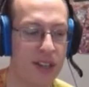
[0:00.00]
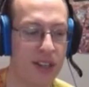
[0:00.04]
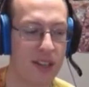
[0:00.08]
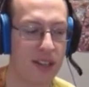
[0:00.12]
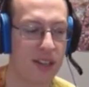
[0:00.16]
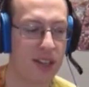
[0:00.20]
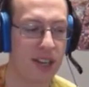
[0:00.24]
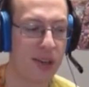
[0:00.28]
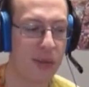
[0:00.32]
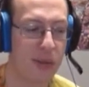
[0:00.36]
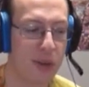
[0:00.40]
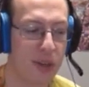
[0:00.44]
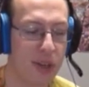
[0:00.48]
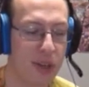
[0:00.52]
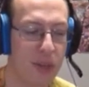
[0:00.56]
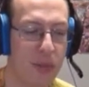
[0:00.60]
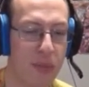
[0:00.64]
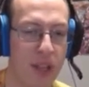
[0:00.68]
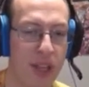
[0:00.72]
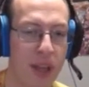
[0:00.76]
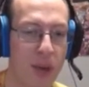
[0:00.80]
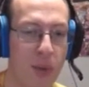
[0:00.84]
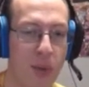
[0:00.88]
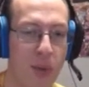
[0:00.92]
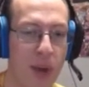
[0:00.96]
can
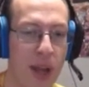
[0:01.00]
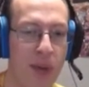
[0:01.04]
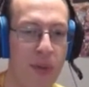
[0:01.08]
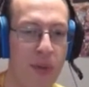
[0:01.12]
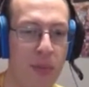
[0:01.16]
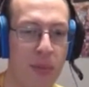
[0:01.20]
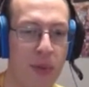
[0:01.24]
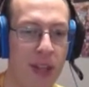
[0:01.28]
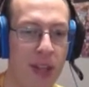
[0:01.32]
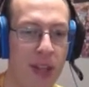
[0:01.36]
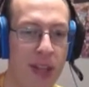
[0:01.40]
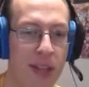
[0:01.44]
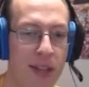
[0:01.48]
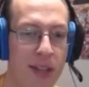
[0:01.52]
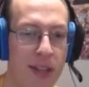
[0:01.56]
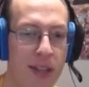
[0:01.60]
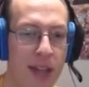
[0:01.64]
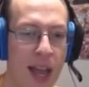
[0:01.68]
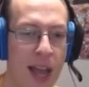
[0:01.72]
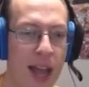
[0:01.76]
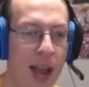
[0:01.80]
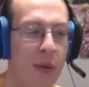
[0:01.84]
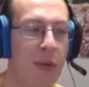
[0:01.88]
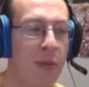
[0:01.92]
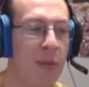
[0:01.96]
play. I would play
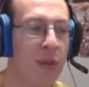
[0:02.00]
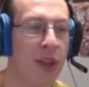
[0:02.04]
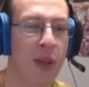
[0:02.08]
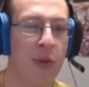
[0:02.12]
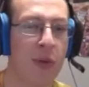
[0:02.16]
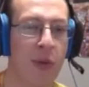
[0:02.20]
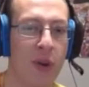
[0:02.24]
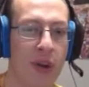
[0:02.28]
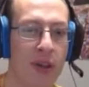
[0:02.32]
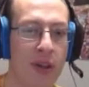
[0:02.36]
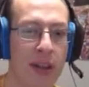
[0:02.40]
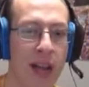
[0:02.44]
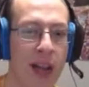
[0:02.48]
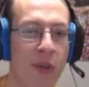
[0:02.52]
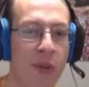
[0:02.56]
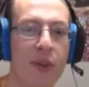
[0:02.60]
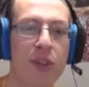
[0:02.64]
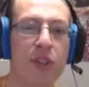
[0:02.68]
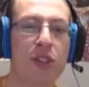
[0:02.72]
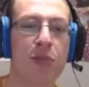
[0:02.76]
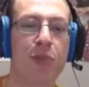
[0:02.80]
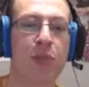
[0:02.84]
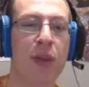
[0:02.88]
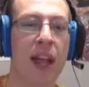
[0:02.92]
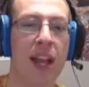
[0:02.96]
one. I
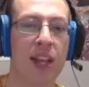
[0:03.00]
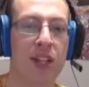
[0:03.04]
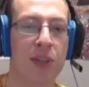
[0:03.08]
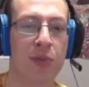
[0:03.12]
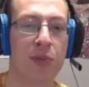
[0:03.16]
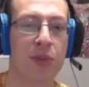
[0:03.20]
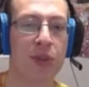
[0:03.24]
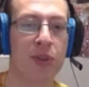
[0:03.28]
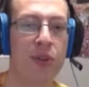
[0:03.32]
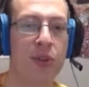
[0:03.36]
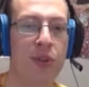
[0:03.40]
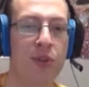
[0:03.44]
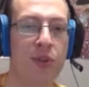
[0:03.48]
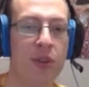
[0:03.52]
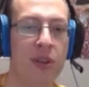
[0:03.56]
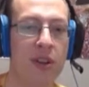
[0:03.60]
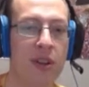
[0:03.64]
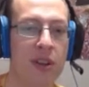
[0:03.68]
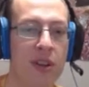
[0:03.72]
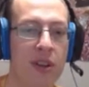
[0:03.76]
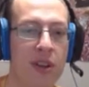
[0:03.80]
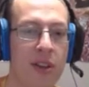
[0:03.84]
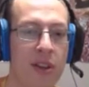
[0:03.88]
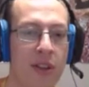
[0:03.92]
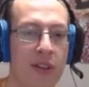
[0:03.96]
would splash blue
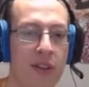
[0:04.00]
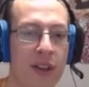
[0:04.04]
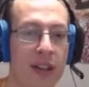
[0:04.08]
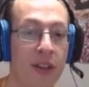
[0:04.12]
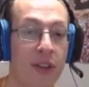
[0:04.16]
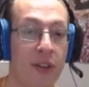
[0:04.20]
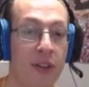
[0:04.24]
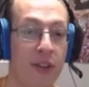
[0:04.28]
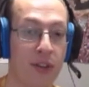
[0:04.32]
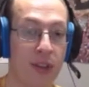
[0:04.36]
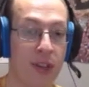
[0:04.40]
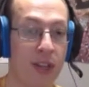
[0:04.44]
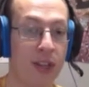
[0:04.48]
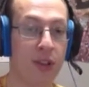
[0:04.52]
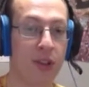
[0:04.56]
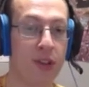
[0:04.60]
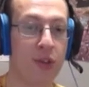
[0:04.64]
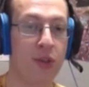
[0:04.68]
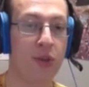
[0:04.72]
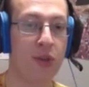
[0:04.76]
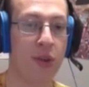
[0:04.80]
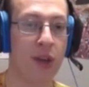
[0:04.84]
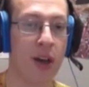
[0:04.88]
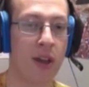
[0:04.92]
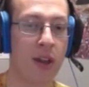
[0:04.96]
in a
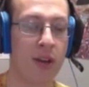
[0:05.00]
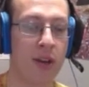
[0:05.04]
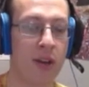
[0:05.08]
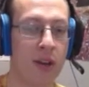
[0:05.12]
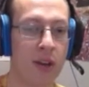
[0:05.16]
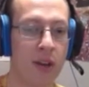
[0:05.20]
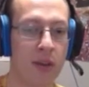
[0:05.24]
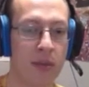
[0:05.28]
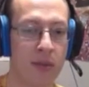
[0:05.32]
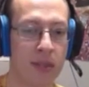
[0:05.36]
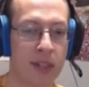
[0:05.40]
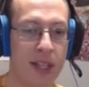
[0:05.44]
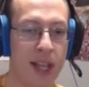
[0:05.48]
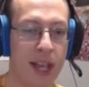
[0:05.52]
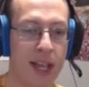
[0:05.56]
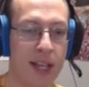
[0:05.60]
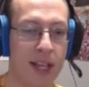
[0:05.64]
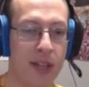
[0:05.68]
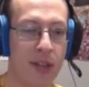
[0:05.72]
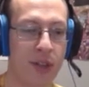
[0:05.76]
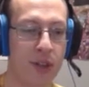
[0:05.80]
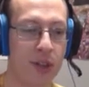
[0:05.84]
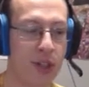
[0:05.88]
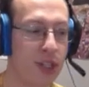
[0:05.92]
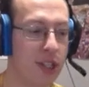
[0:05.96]
2-color deck
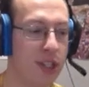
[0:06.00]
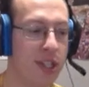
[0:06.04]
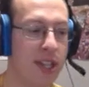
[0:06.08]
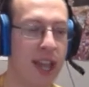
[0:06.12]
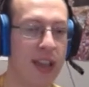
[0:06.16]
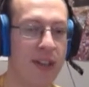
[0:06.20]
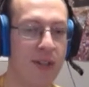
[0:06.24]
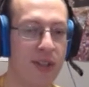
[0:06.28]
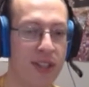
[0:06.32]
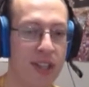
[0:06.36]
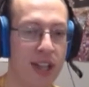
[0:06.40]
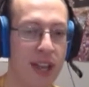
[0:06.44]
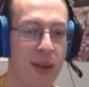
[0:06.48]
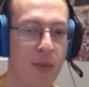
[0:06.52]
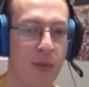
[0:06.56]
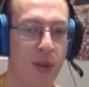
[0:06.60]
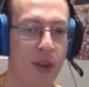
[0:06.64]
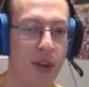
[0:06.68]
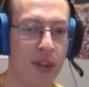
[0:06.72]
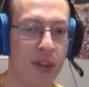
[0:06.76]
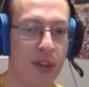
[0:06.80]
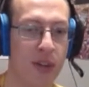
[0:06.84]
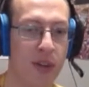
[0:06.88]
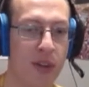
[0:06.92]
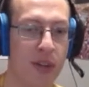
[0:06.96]
just to have a Time
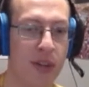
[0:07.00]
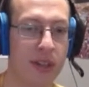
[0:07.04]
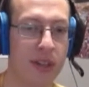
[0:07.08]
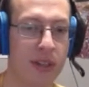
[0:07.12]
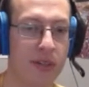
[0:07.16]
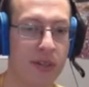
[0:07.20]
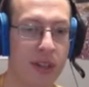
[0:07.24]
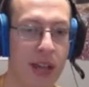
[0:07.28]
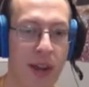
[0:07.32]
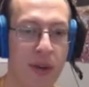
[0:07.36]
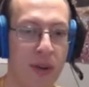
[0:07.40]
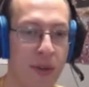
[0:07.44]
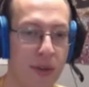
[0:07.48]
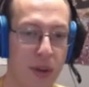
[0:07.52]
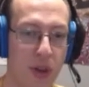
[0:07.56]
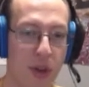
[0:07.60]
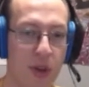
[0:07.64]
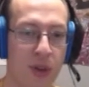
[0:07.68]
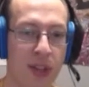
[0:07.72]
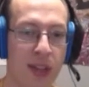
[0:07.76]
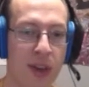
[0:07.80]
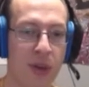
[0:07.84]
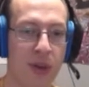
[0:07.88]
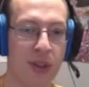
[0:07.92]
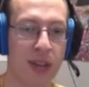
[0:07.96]
Walk going. I would be
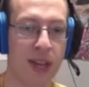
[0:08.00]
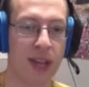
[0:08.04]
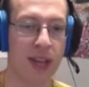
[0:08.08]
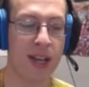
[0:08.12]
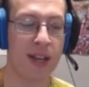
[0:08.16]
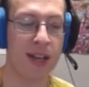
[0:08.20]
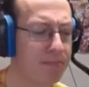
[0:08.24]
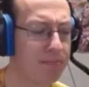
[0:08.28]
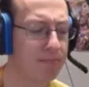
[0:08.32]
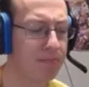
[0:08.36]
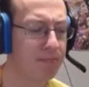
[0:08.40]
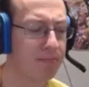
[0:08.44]
okay with that.